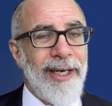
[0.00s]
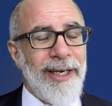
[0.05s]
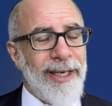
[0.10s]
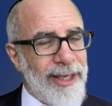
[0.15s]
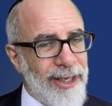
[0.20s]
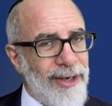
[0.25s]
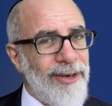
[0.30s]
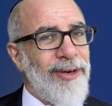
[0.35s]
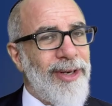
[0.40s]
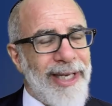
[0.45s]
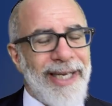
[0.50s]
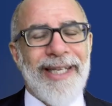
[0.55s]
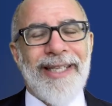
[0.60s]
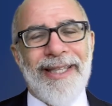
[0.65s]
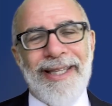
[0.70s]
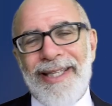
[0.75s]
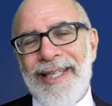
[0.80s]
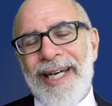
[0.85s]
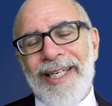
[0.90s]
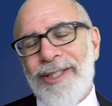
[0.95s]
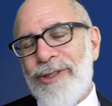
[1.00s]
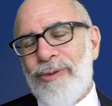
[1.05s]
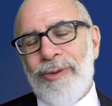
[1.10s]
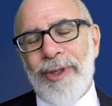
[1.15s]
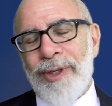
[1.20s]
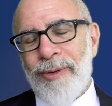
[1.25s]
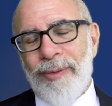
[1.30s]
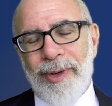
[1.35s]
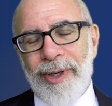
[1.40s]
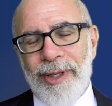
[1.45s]
That's
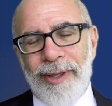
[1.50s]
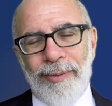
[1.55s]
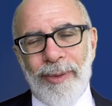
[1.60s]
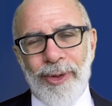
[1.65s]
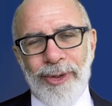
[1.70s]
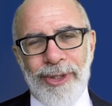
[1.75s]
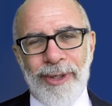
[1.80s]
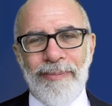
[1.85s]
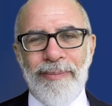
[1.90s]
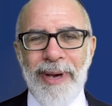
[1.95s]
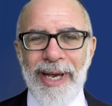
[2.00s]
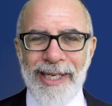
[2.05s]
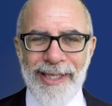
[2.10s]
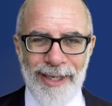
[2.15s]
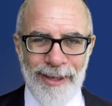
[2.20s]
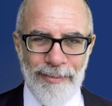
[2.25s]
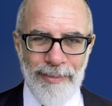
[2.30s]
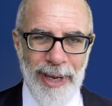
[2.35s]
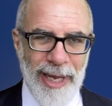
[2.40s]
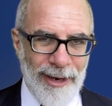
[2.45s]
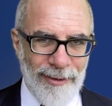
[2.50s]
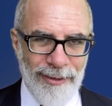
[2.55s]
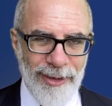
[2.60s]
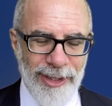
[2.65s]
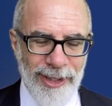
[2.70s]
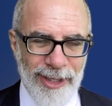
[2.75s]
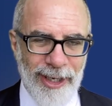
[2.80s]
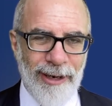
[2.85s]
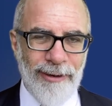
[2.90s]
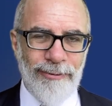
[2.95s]
really one of the most amazing
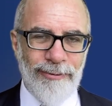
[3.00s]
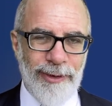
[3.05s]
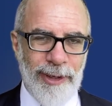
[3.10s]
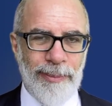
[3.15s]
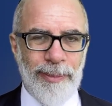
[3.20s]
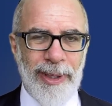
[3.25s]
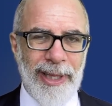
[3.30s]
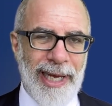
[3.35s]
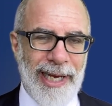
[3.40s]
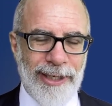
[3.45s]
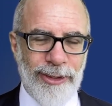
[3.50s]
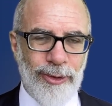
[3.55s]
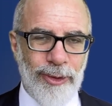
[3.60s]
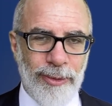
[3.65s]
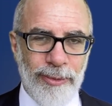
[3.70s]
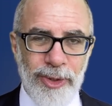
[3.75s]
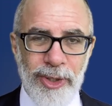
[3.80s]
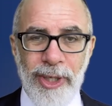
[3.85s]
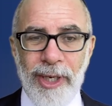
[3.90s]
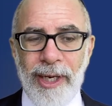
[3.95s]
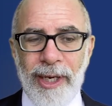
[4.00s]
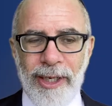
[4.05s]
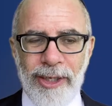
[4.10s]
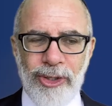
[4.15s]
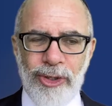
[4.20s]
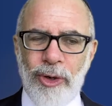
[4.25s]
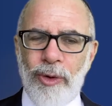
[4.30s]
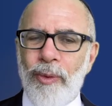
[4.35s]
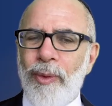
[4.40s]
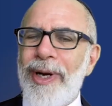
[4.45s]
benefits of flipped classrooms.
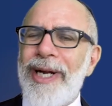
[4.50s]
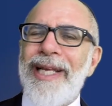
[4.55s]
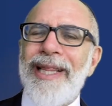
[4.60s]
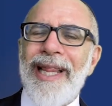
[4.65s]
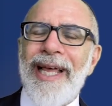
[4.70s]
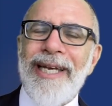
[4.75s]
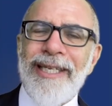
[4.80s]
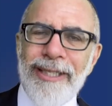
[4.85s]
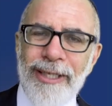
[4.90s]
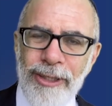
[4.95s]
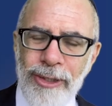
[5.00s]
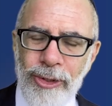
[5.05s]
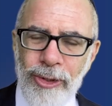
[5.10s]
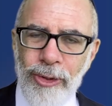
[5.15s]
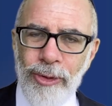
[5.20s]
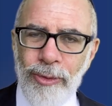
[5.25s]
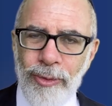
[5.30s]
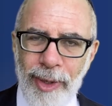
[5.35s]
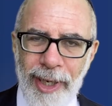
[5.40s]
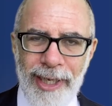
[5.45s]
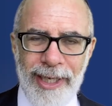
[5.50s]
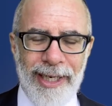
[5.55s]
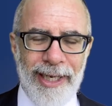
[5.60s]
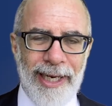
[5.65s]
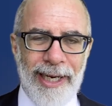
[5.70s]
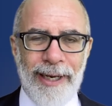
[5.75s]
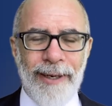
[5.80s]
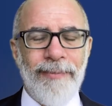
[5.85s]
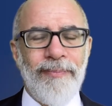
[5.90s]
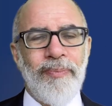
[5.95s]
So what I'd like to do right
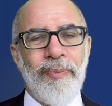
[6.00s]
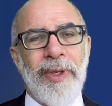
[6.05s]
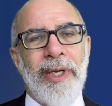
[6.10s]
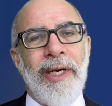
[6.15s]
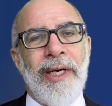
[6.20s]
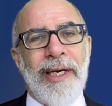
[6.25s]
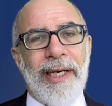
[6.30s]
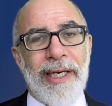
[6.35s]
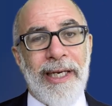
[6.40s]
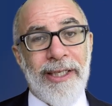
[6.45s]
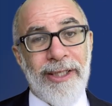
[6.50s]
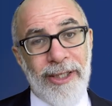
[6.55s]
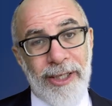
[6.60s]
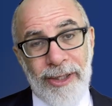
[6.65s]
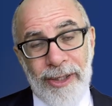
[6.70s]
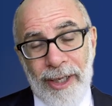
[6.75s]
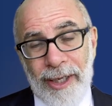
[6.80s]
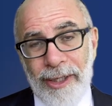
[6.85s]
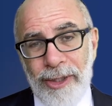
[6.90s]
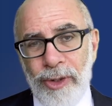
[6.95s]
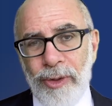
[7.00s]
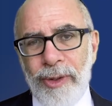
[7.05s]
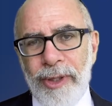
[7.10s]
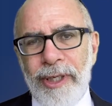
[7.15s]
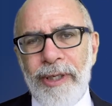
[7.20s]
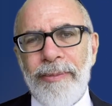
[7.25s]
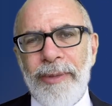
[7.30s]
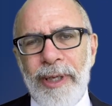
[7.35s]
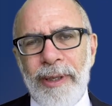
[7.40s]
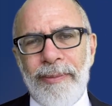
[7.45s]
now is to talk to you a
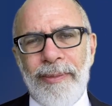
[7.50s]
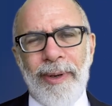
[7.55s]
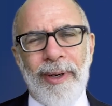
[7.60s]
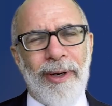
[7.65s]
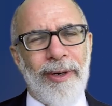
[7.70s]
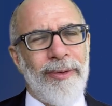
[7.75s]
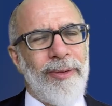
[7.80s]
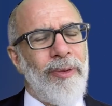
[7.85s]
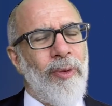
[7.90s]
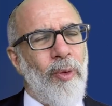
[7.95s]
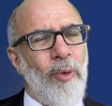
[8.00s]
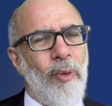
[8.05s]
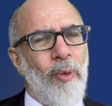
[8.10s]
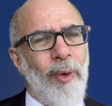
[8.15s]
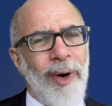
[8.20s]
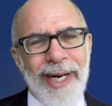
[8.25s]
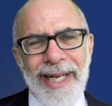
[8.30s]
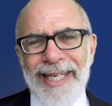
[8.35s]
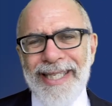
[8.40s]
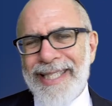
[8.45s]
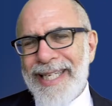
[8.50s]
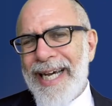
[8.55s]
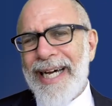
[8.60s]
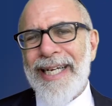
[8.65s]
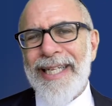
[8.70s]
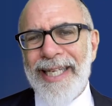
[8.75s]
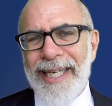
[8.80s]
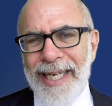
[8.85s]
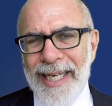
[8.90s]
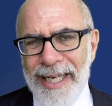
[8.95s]
little bit about what
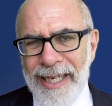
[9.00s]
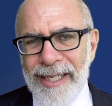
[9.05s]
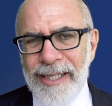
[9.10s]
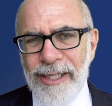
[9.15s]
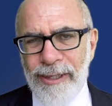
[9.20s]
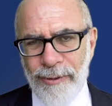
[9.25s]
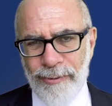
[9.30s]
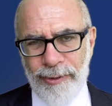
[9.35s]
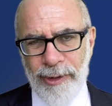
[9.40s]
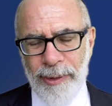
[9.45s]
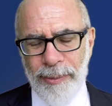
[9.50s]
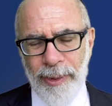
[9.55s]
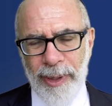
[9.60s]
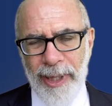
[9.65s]
exactly is a flipped